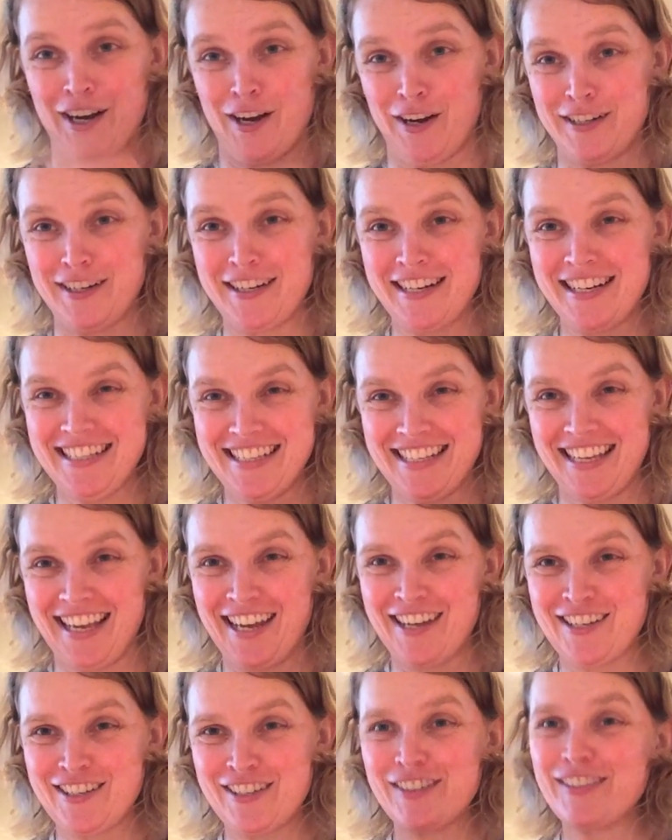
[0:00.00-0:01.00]
I don't
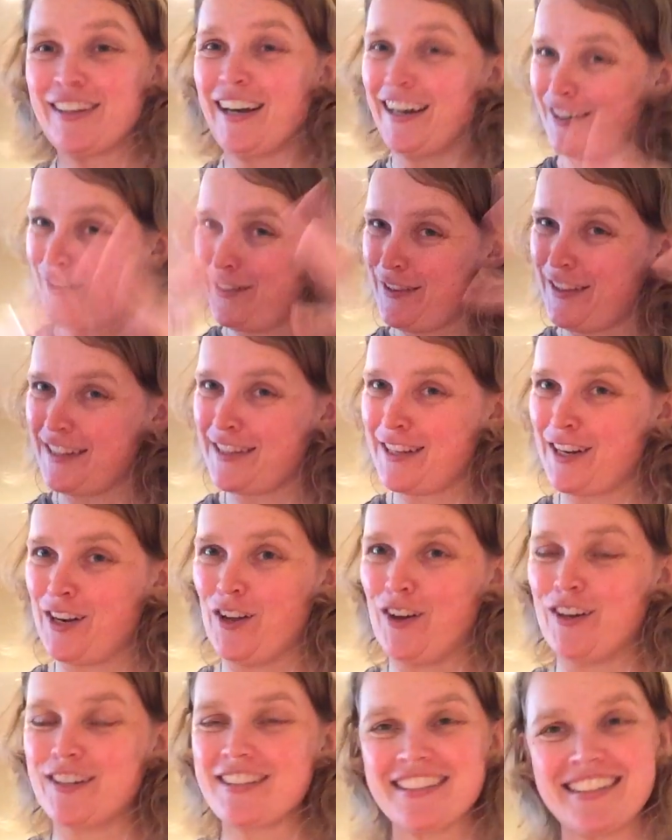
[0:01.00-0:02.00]
scare you. I know that's a
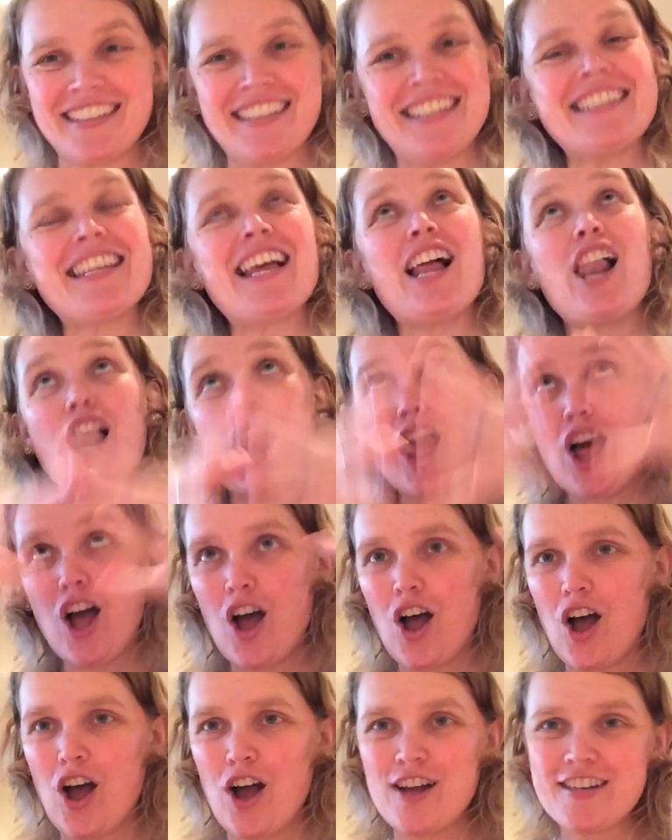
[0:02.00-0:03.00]
lot. It's a
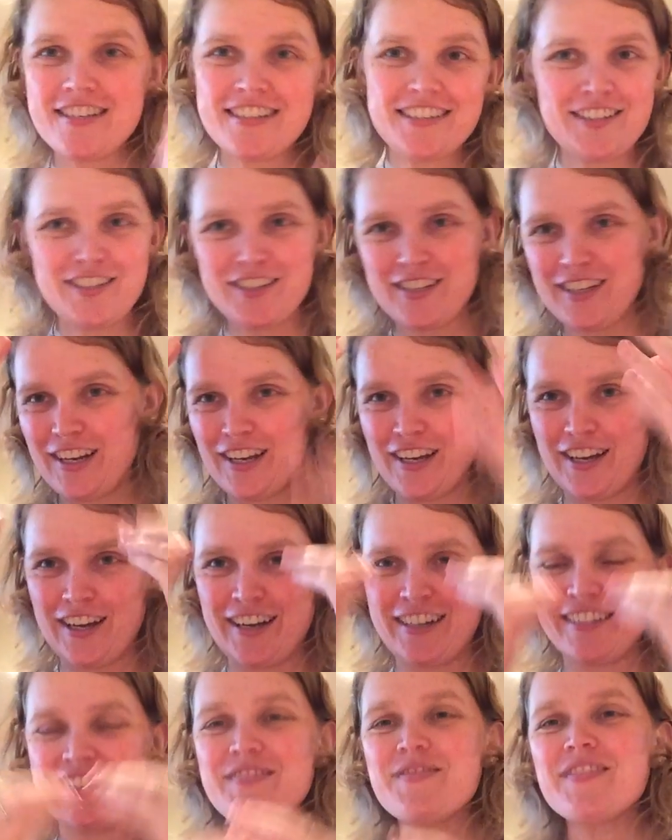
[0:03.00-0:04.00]
lot to
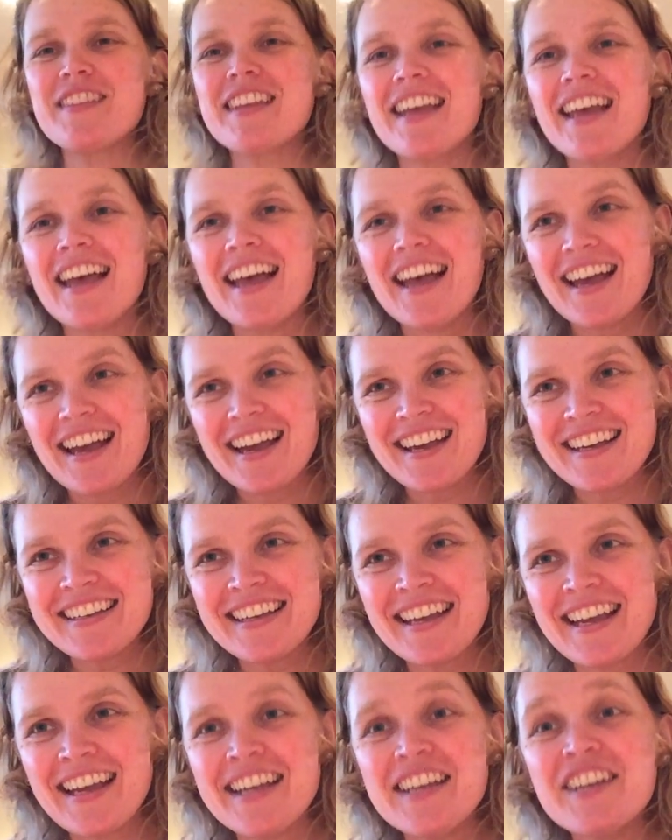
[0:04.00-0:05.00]
learn.
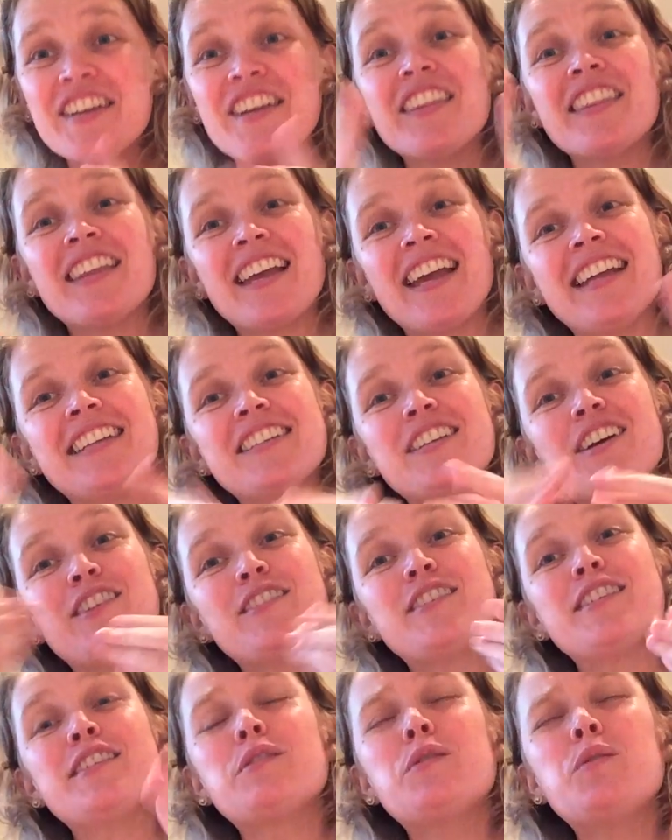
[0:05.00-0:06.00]
Okay, then I'll
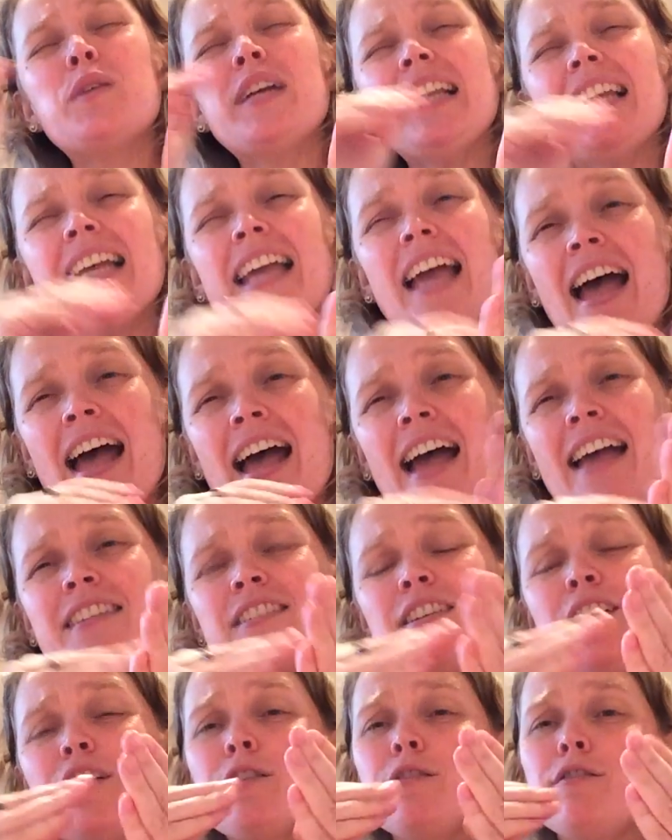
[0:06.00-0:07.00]
just quickly
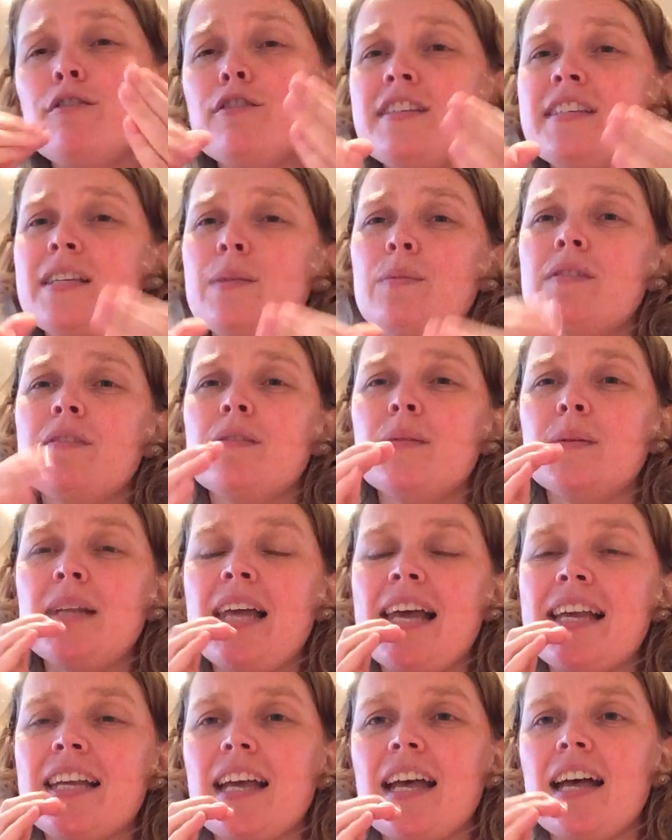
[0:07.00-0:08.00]
add for some of them
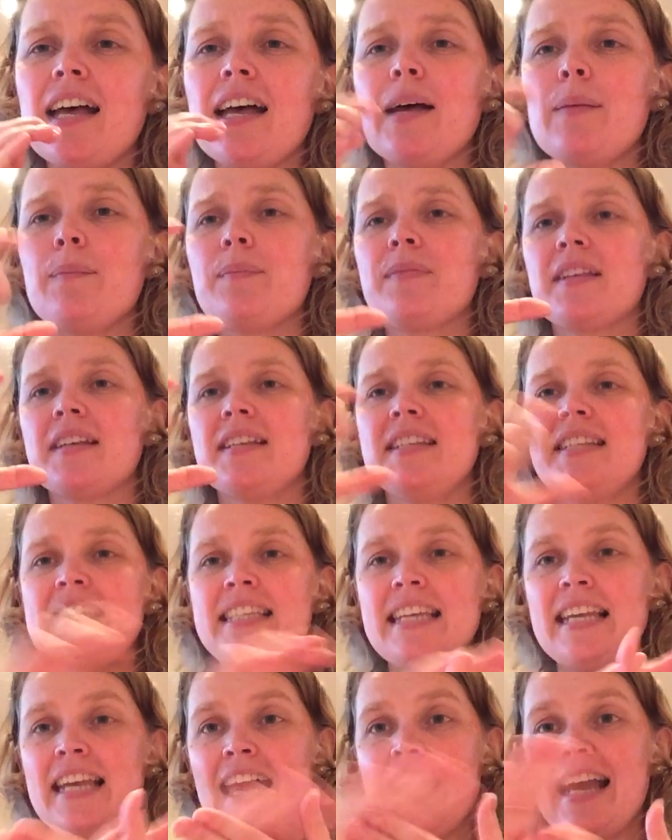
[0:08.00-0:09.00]
like
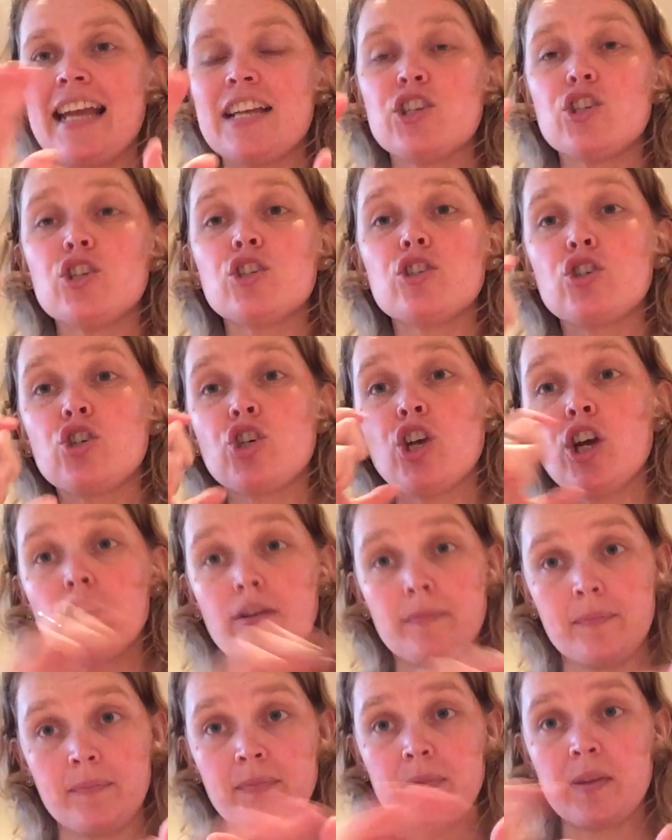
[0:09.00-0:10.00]
CH, ch.
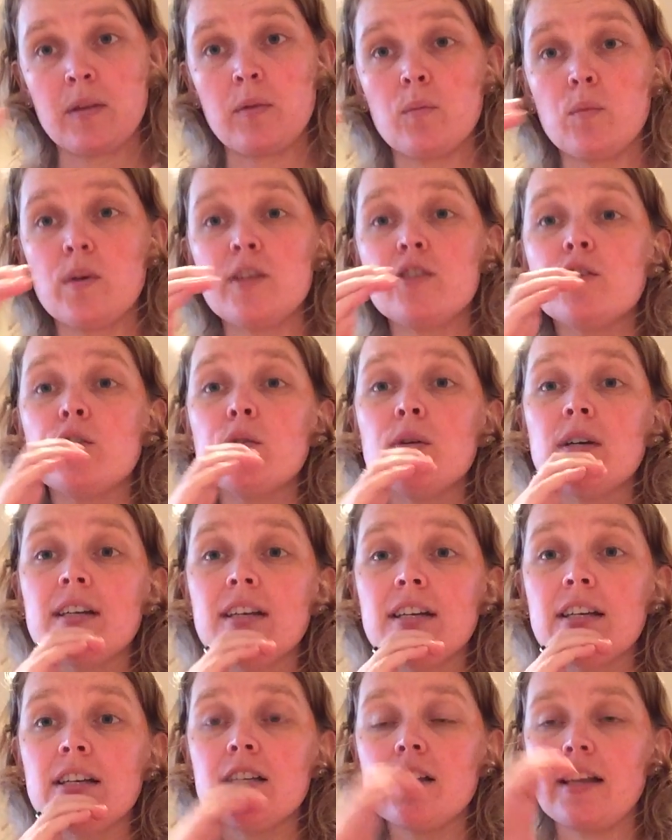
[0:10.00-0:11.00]
We do
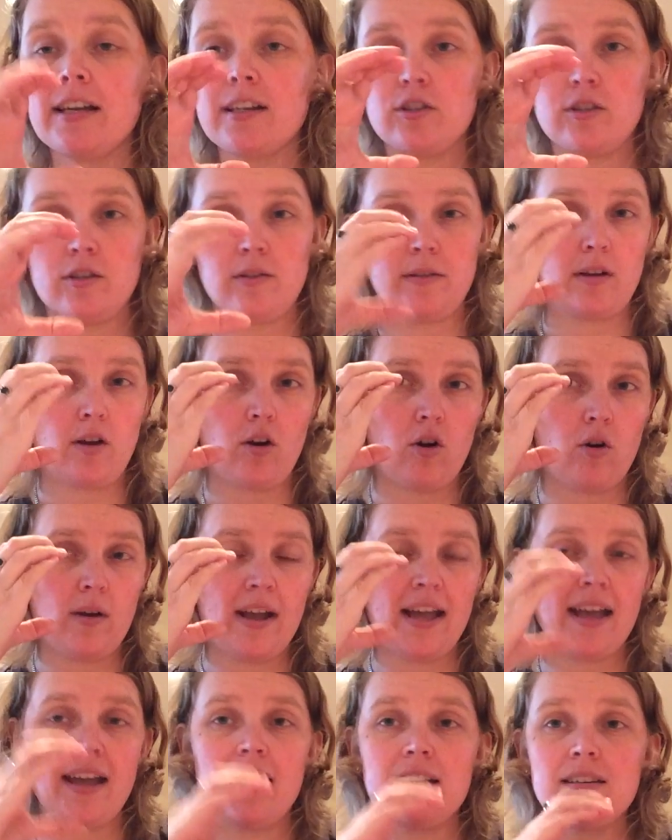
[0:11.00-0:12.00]
like the whole
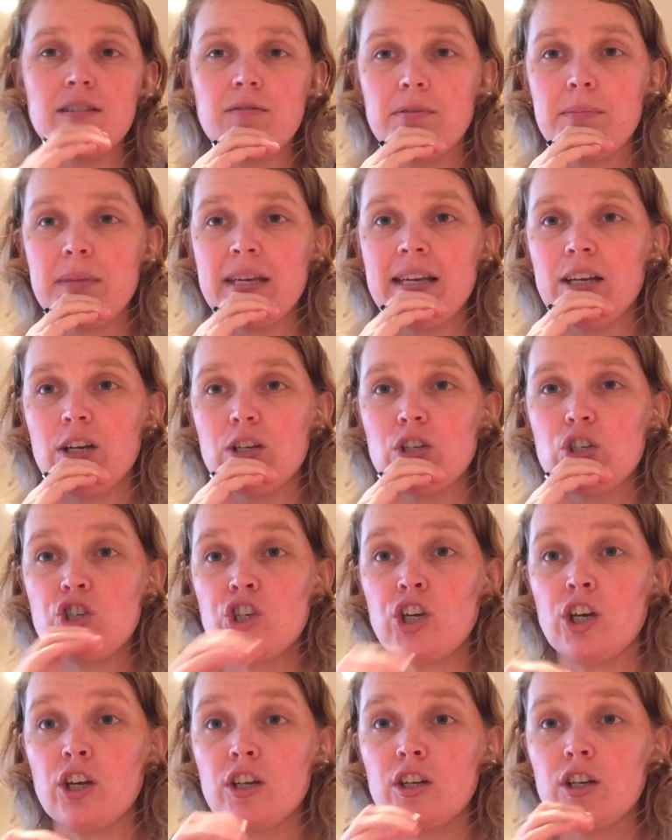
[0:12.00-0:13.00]
hand from here, go
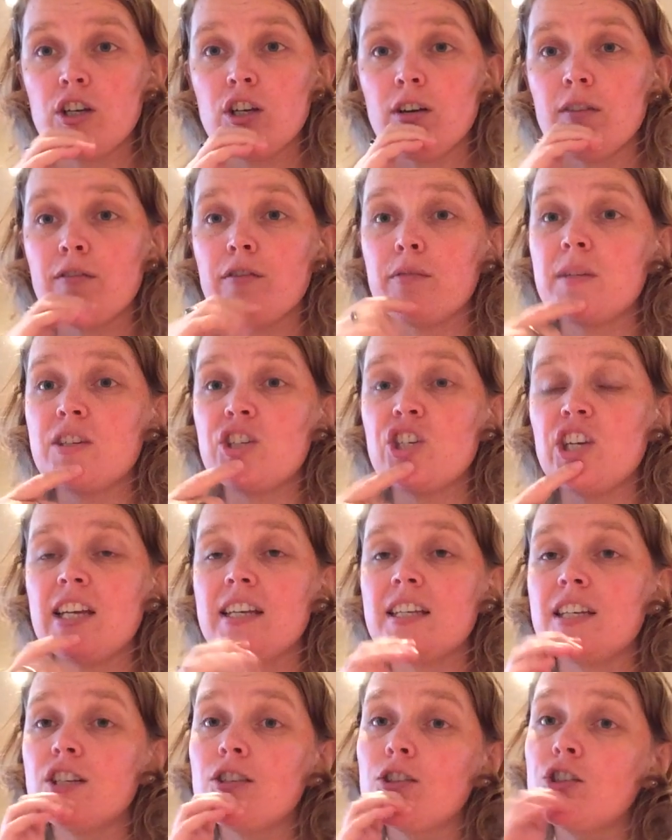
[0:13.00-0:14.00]
ch, from the
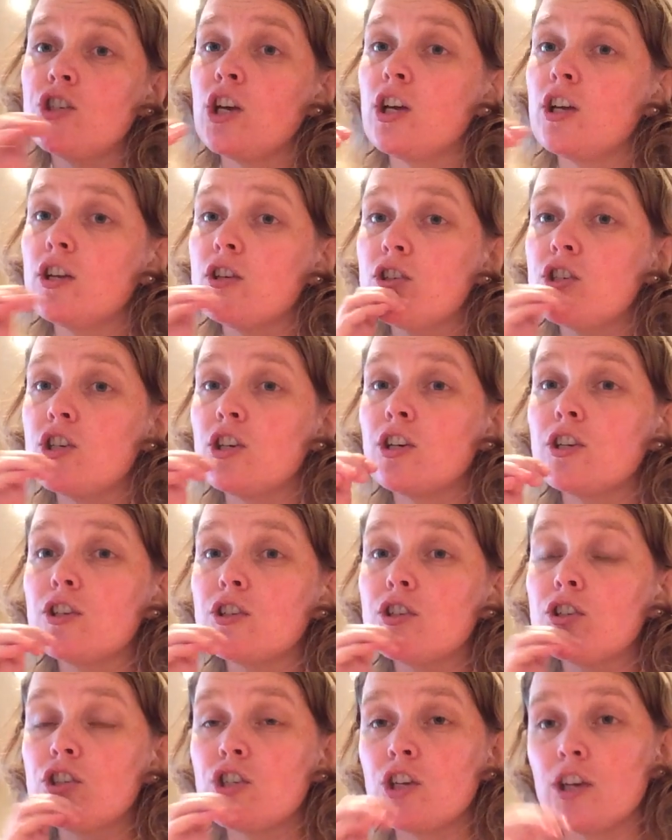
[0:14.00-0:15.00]
chin, ch, ch,
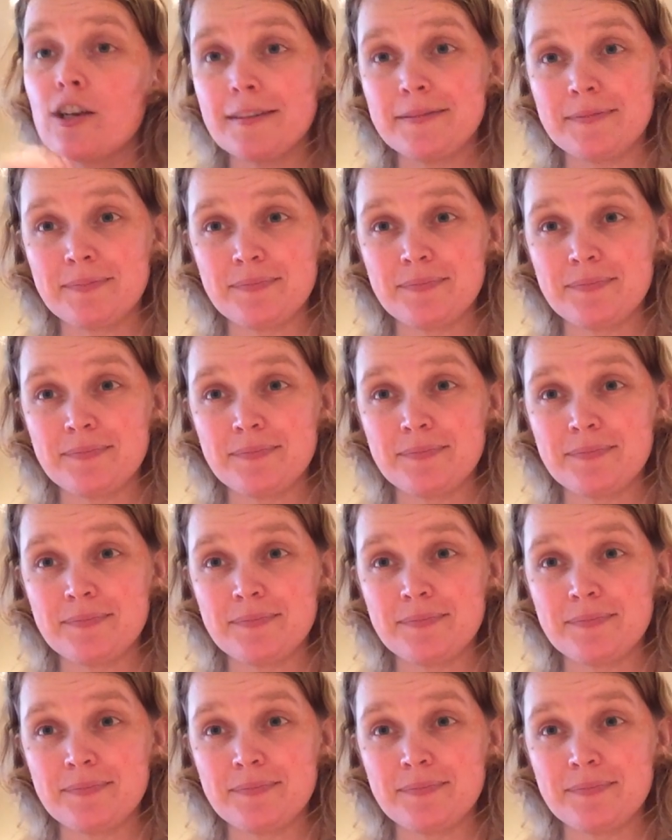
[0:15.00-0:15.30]
ch.